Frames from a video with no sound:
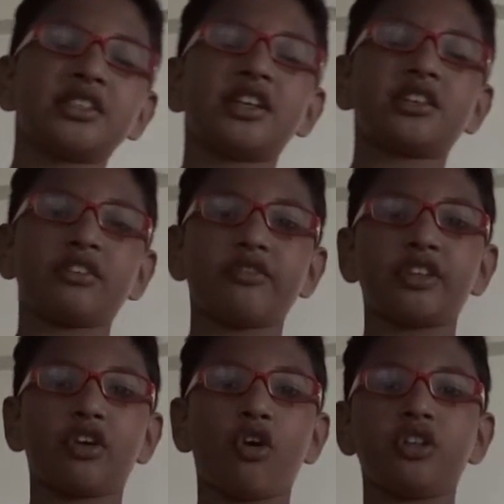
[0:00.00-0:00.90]
it
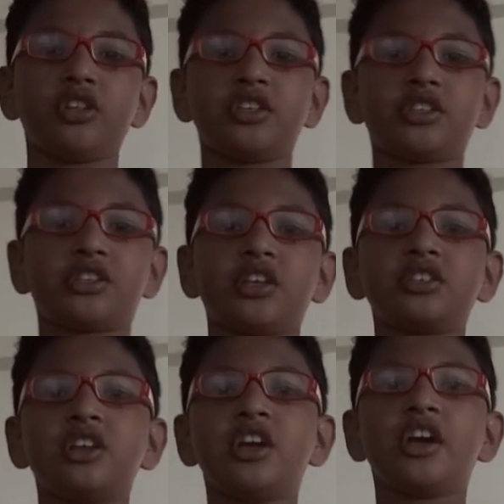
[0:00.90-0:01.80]
with all these things,
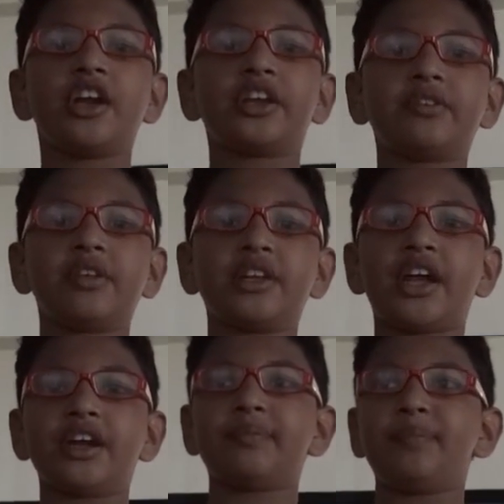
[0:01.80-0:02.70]
it will
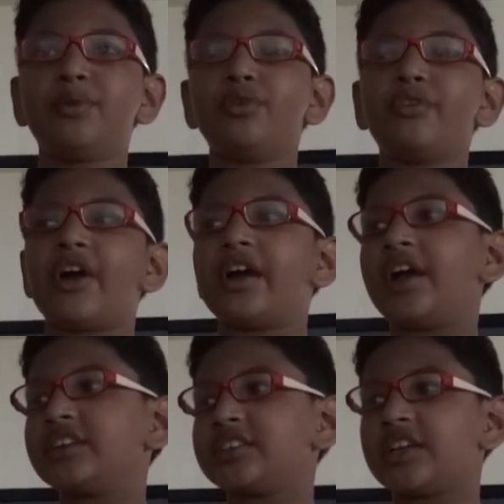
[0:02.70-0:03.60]
get blue
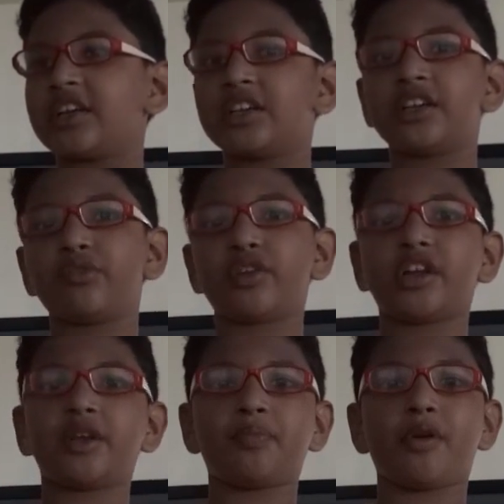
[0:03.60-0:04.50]
fire, and suddenly it will
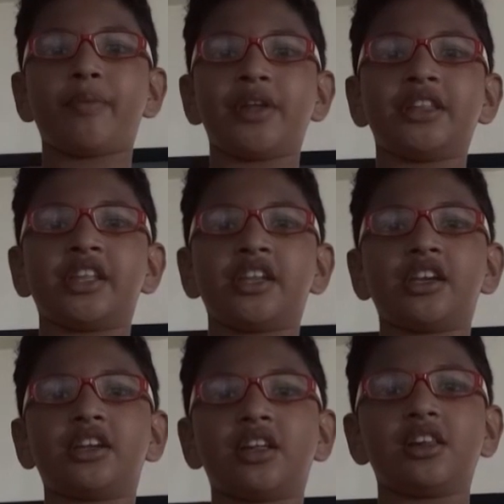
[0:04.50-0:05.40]
get purple, and then
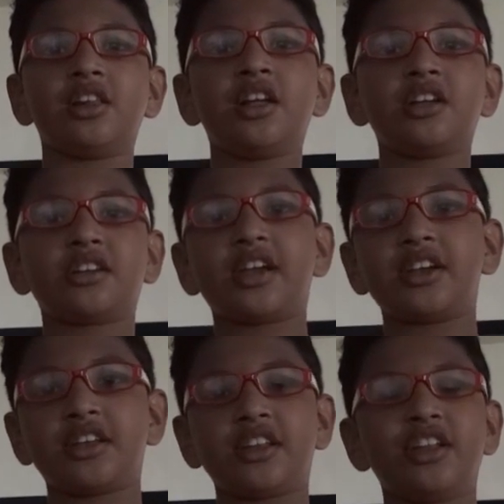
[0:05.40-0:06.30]
it will
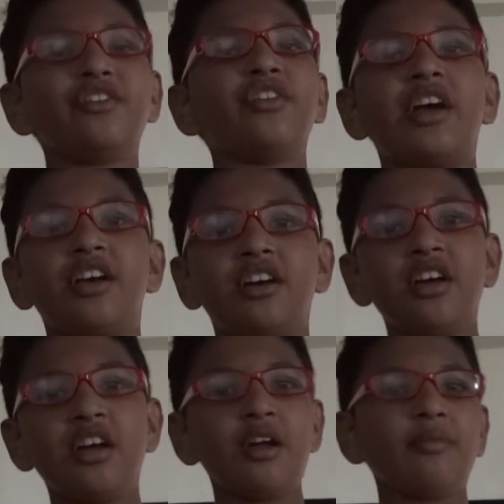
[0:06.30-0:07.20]
get green fire.
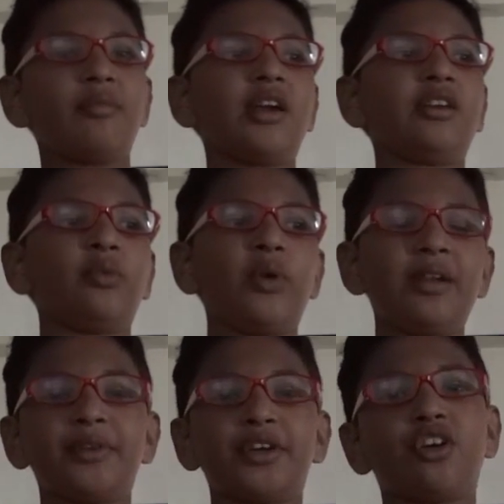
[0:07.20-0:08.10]
But
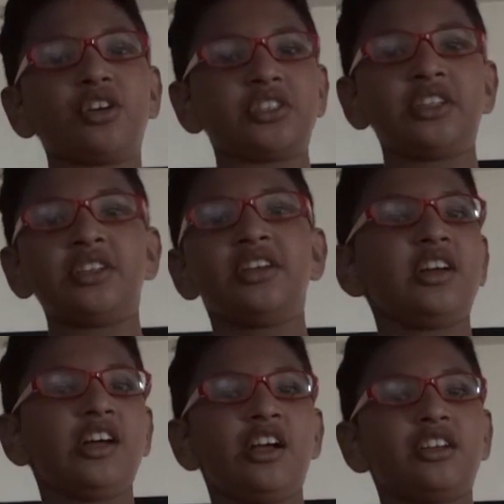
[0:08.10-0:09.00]
one precaution,
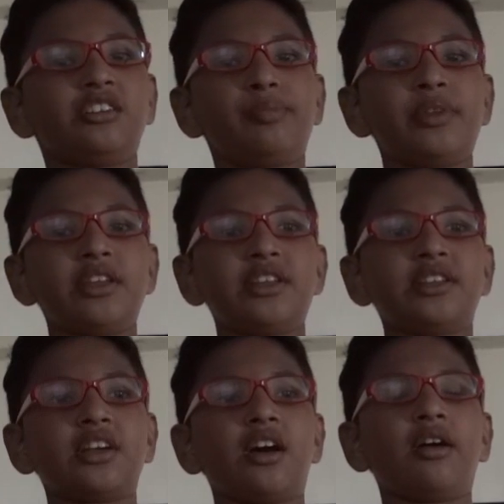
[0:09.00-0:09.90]

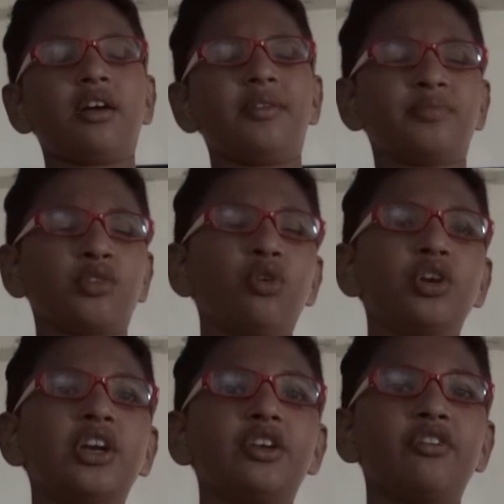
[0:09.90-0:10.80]
please
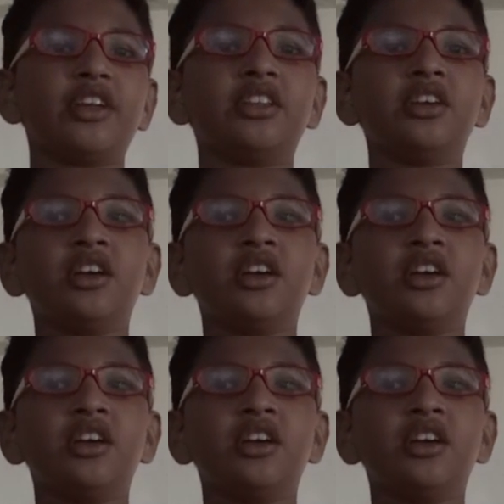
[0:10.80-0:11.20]
hold it with